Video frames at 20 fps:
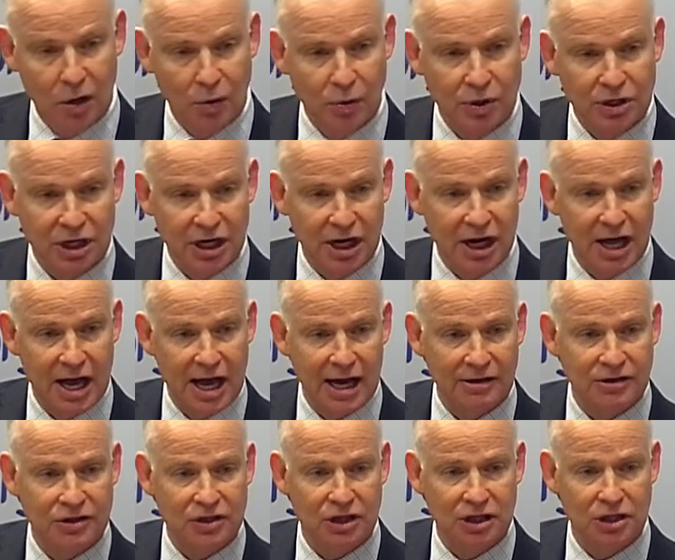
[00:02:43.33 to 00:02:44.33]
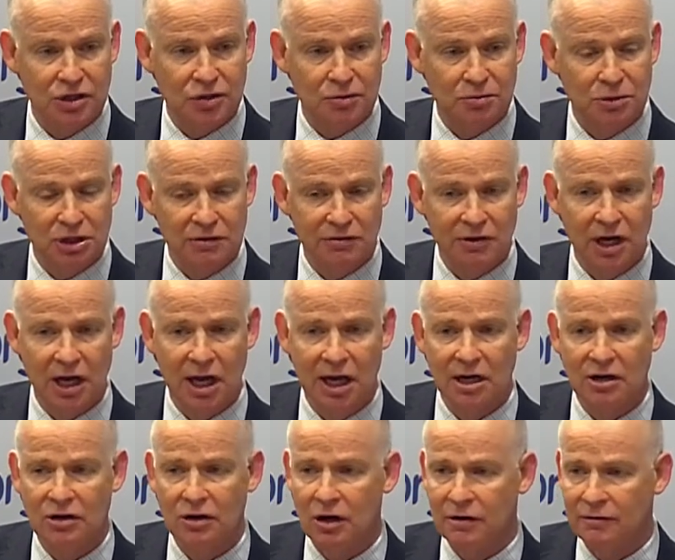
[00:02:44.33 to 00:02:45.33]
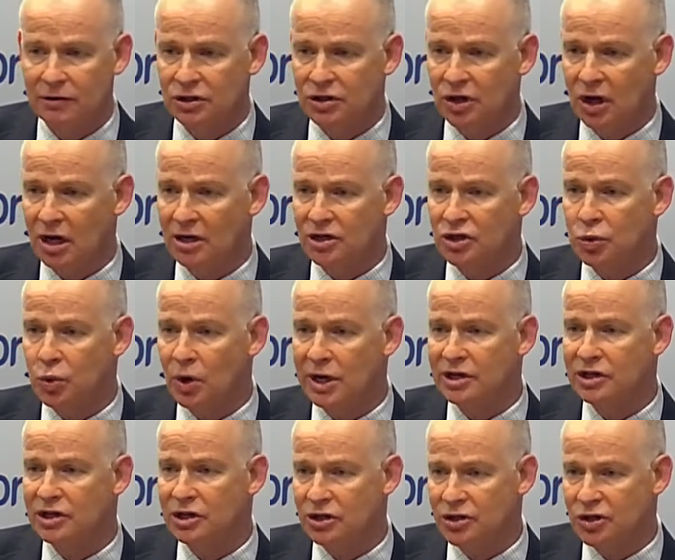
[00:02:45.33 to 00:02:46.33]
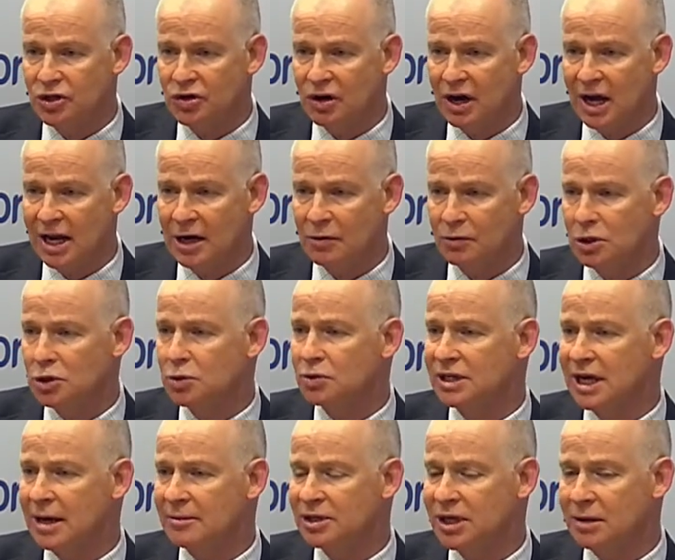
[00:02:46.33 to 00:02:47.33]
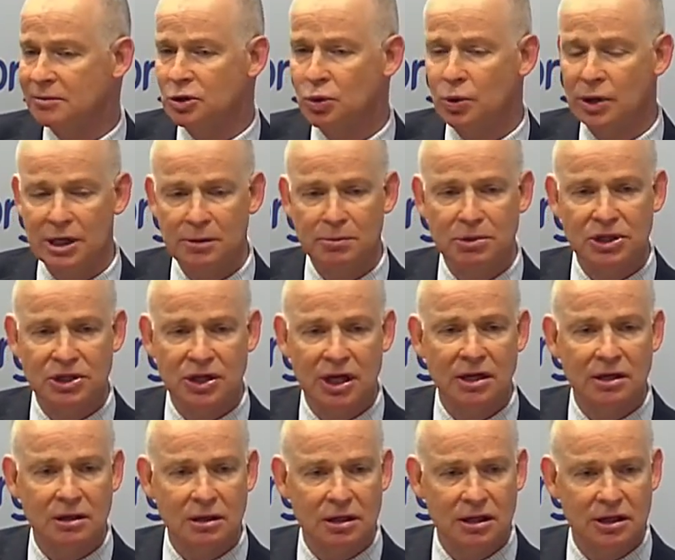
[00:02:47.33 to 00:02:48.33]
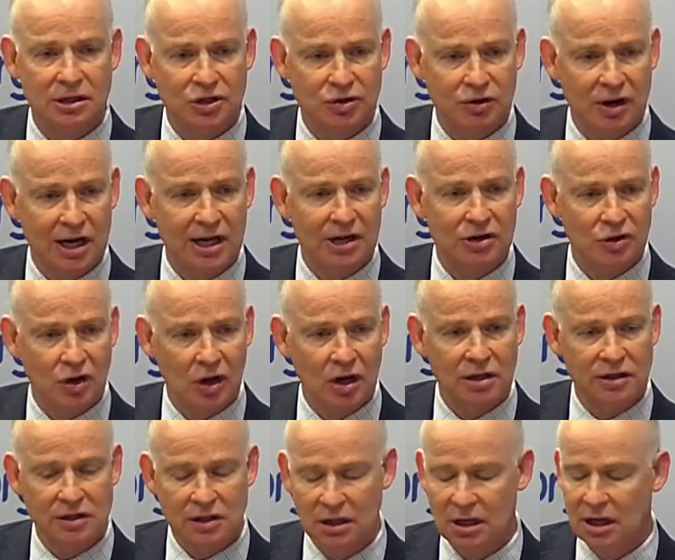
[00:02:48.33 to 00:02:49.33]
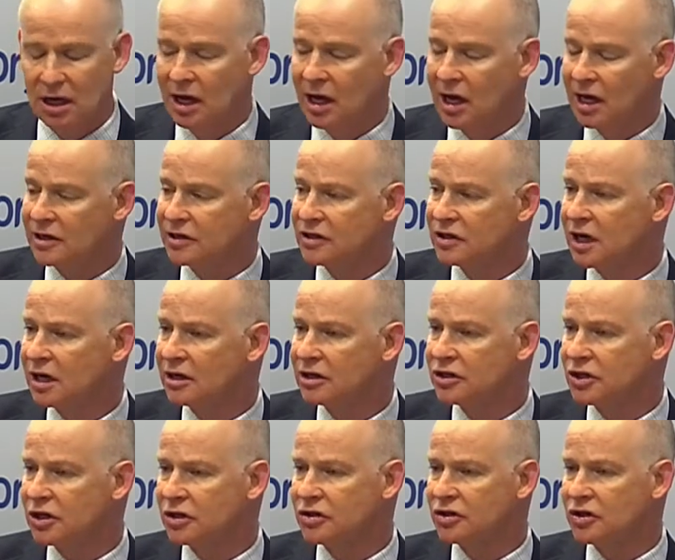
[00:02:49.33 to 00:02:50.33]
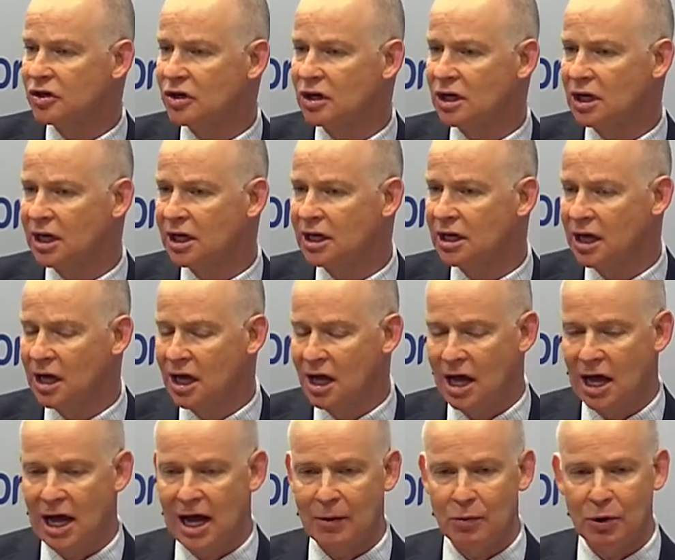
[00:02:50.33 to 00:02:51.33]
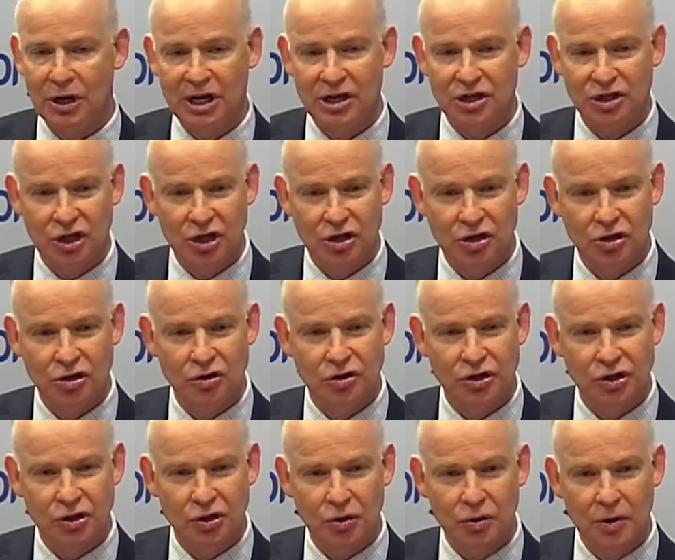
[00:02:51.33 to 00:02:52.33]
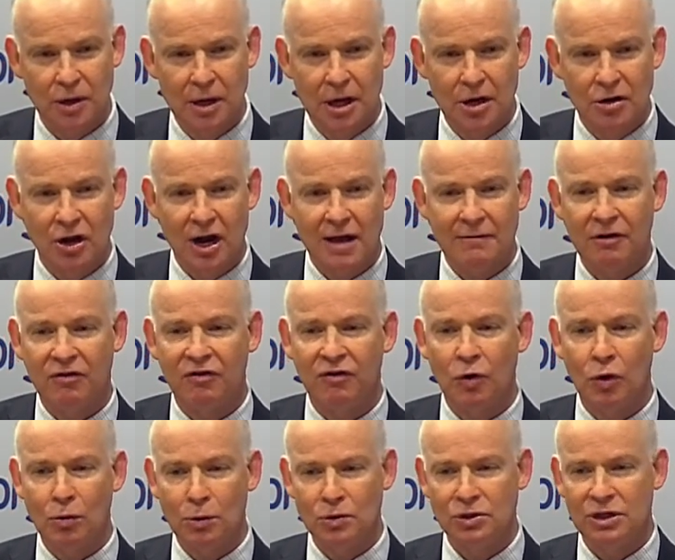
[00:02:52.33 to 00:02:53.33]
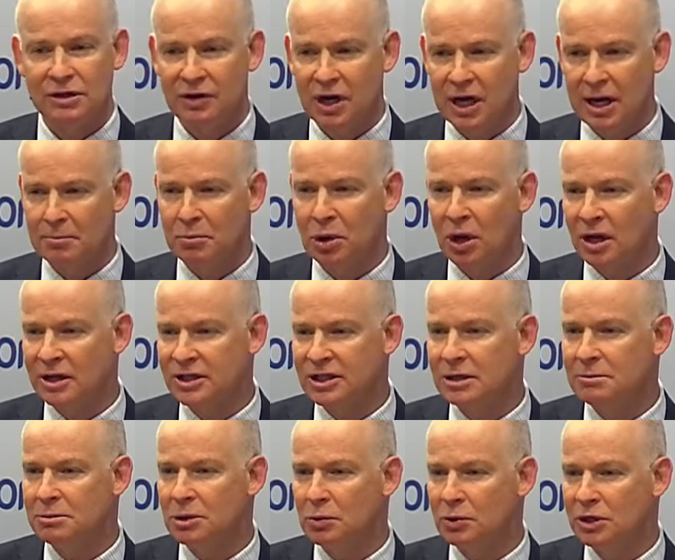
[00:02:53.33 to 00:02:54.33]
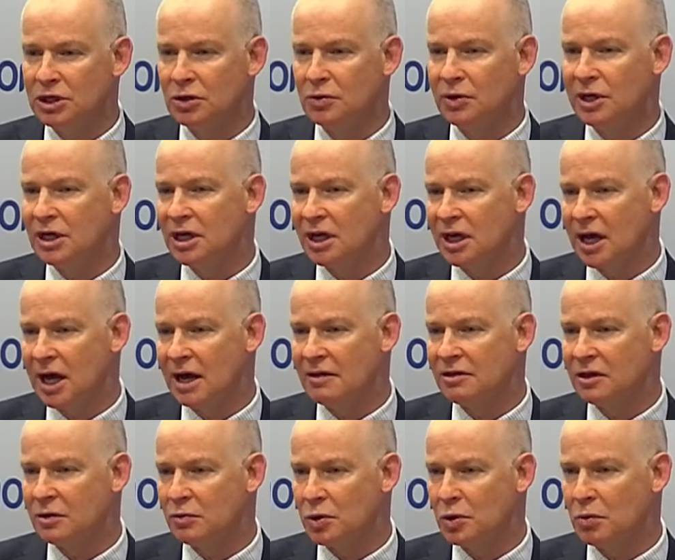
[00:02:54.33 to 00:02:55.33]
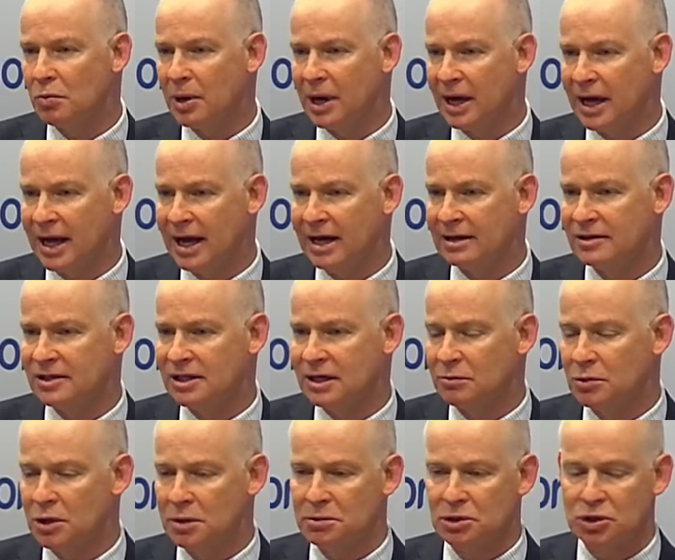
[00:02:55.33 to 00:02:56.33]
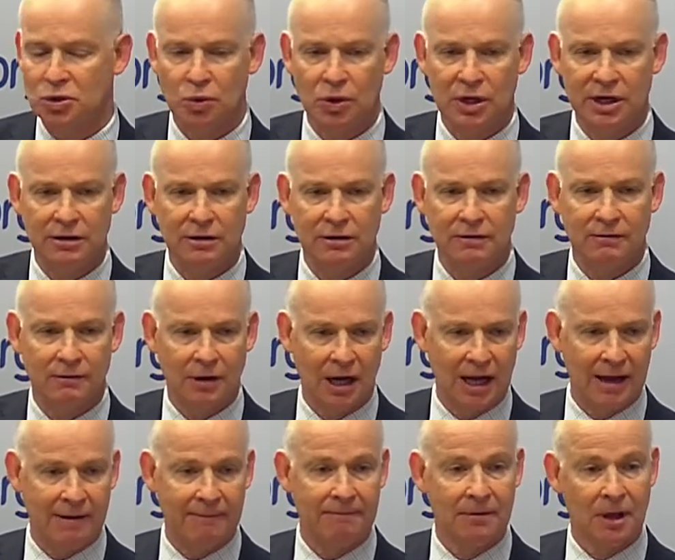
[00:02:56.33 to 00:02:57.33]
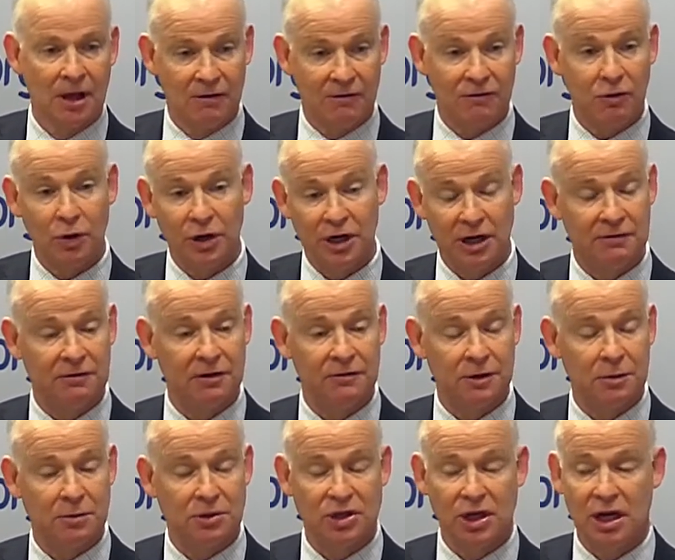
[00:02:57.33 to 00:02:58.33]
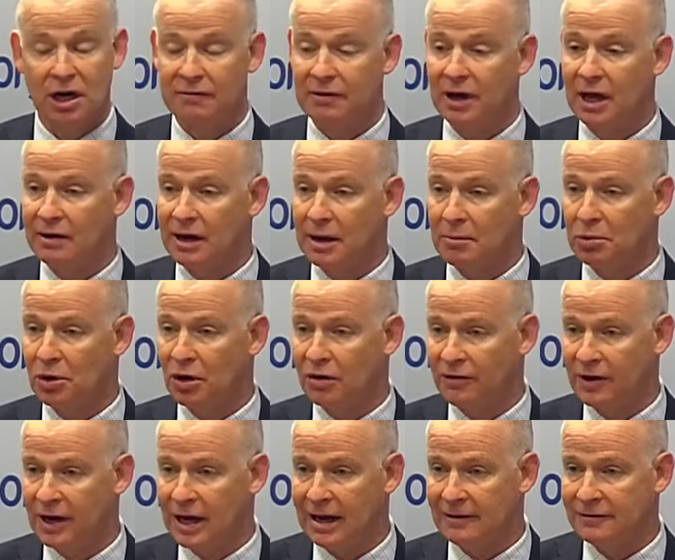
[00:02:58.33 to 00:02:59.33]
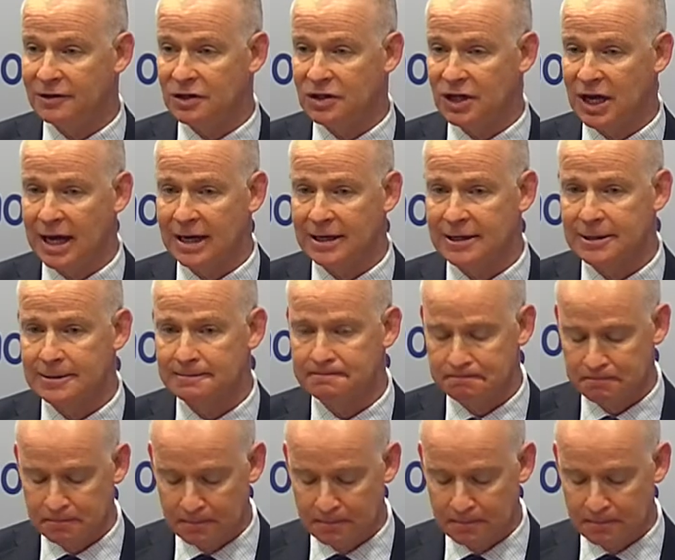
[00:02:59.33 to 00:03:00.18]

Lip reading: We did announce an interim dividend of 1.20 Australian dollars, which was up some 20% in Australian dollars as such. So certainly, we continue to not have a formal dividend policy, but we do indicate that we'll pay out somewhere between 40%-50% of our net profit after tax.